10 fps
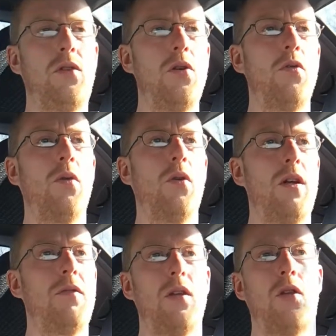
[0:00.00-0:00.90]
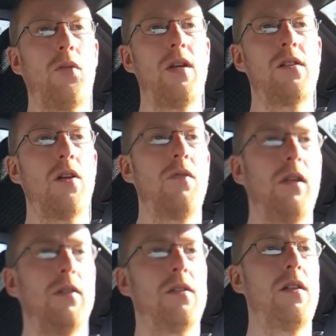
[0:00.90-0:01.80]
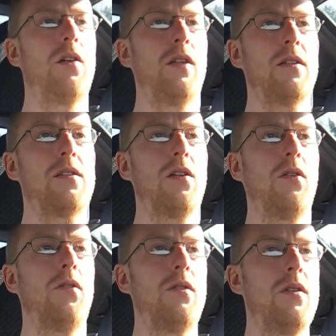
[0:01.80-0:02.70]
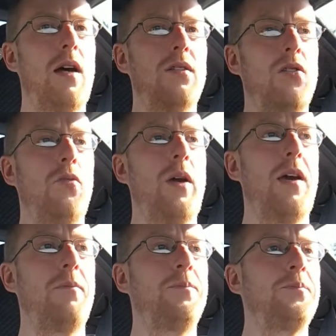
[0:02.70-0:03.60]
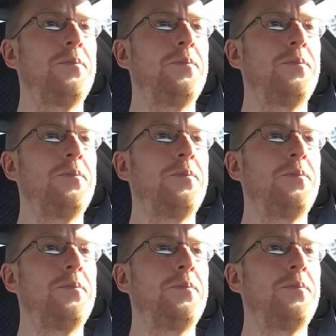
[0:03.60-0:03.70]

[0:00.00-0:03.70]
2 or even 3 servings, that's still not so bad.